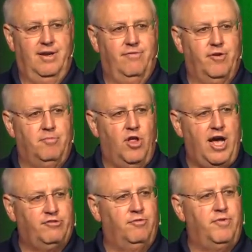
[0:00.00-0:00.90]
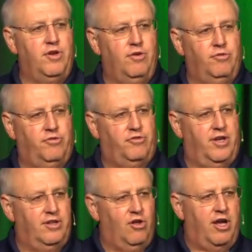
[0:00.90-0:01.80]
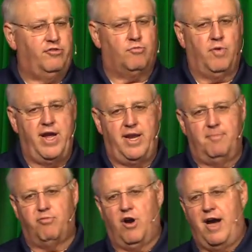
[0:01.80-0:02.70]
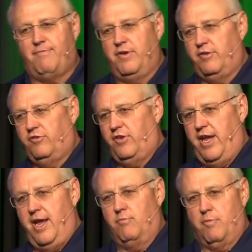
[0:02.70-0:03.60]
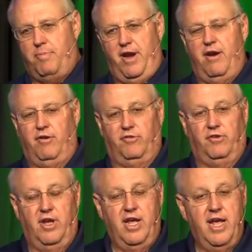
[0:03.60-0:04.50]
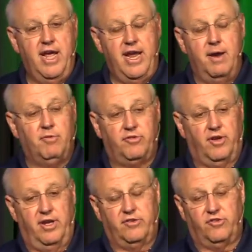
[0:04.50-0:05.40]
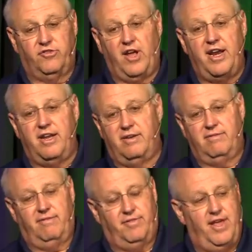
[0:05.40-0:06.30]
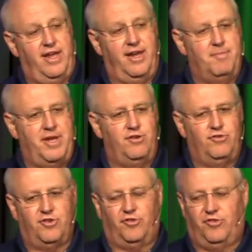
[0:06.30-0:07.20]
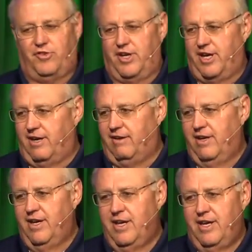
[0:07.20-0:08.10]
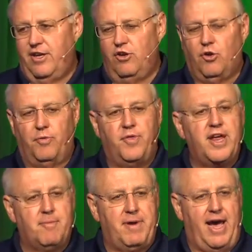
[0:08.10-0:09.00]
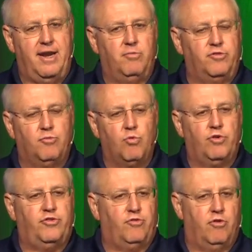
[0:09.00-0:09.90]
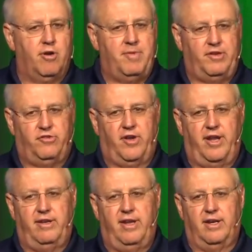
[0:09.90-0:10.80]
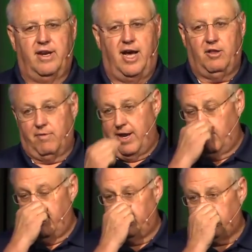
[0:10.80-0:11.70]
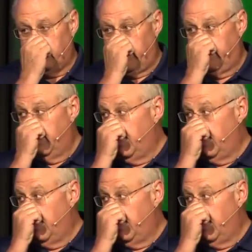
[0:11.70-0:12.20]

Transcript: from loss of use and lost rent and profits and repairs. It was a, it's a stunning thing. I mean, you just... Uh, You don't think about it. It was the worst storm, they said, in Colorado history.